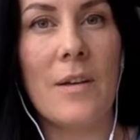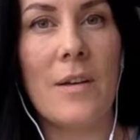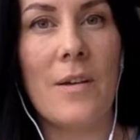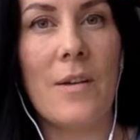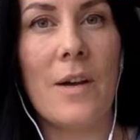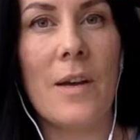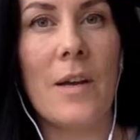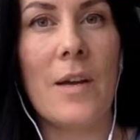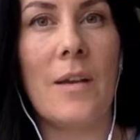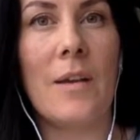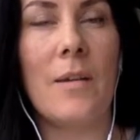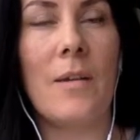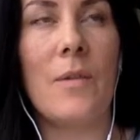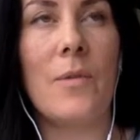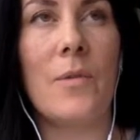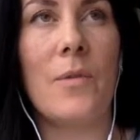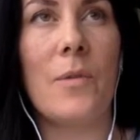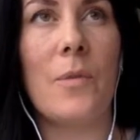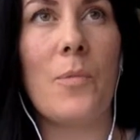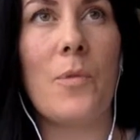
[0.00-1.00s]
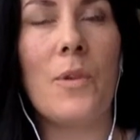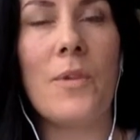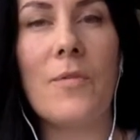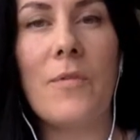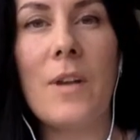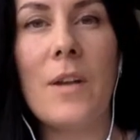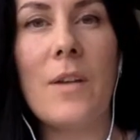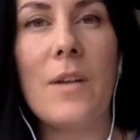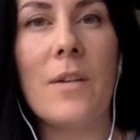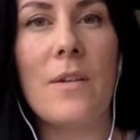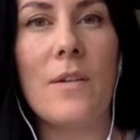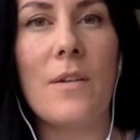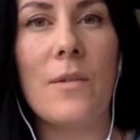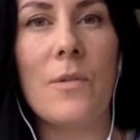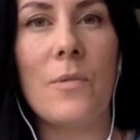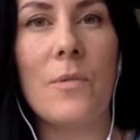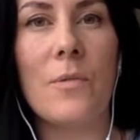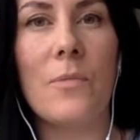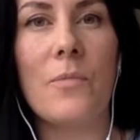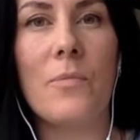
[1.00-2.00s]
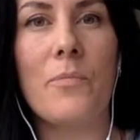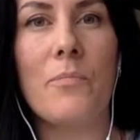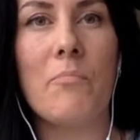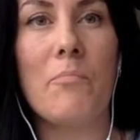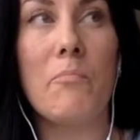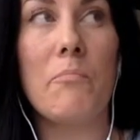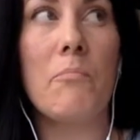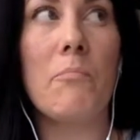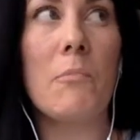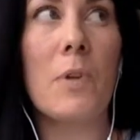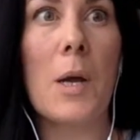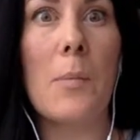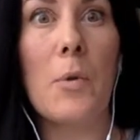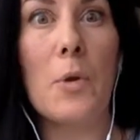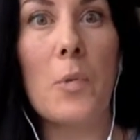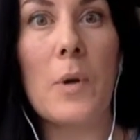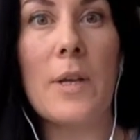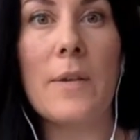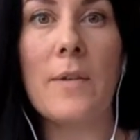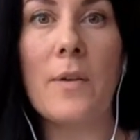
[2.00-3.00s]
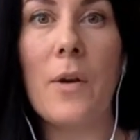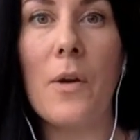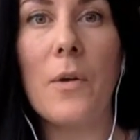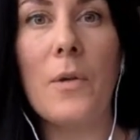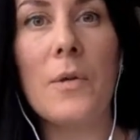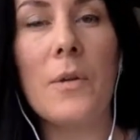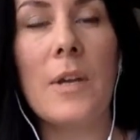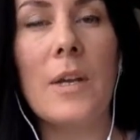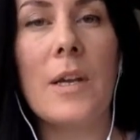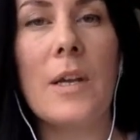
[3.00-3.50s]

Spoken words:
I also breastfed until a couple of weeks ago,